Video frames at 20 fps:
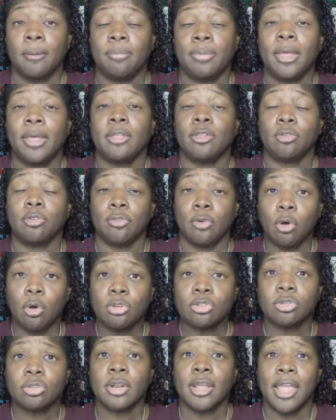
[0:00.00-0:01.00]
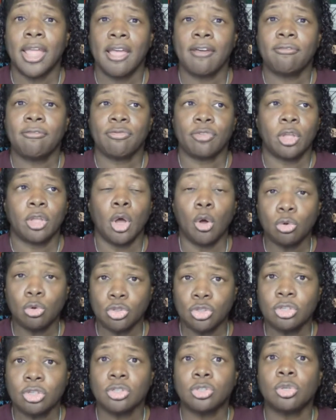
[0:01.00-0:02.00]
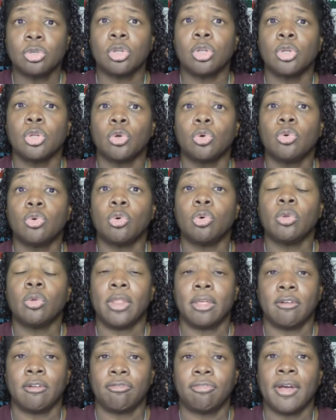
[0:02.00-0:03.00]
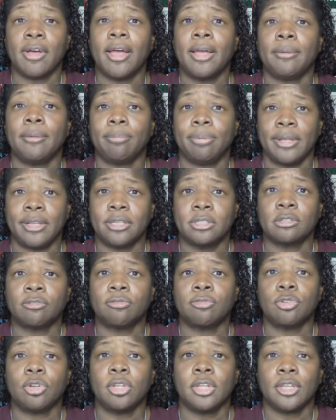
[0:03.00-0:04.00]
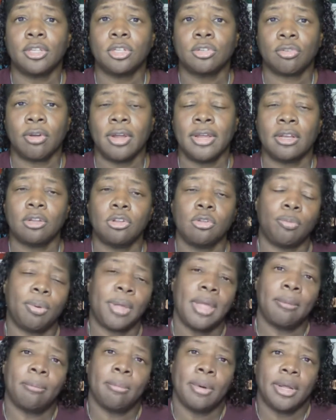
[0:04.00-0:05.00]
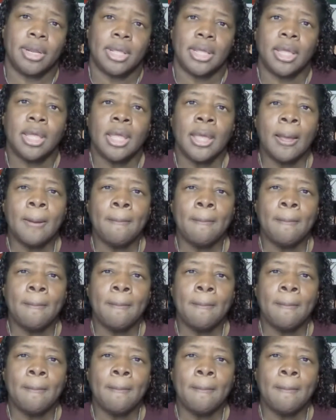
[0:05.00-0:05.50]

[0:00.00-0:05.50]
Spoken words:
Now, they have coaches you can Google, and they'll find places for you to get trained, and you pay money.